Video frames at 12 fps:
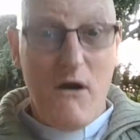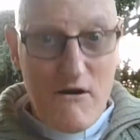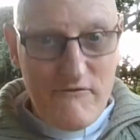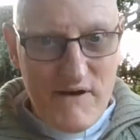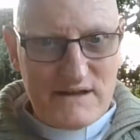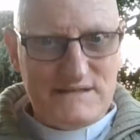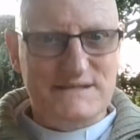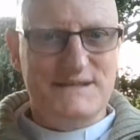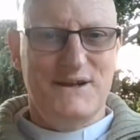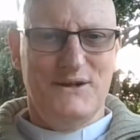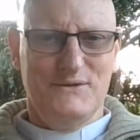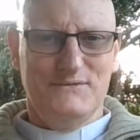of
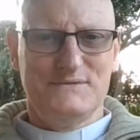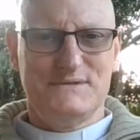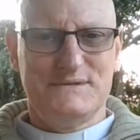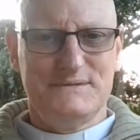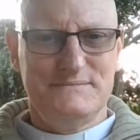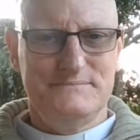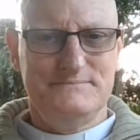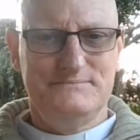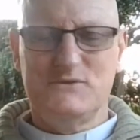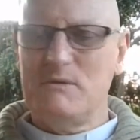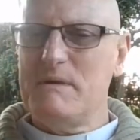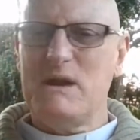ourselves,
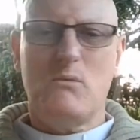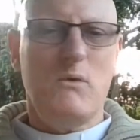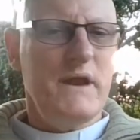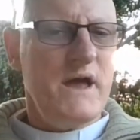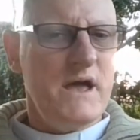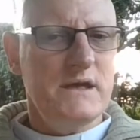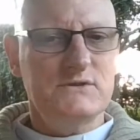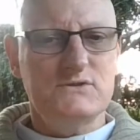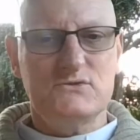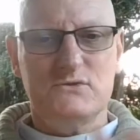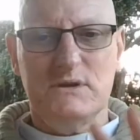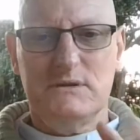no matter what our
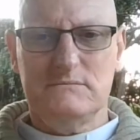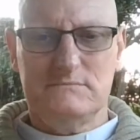history,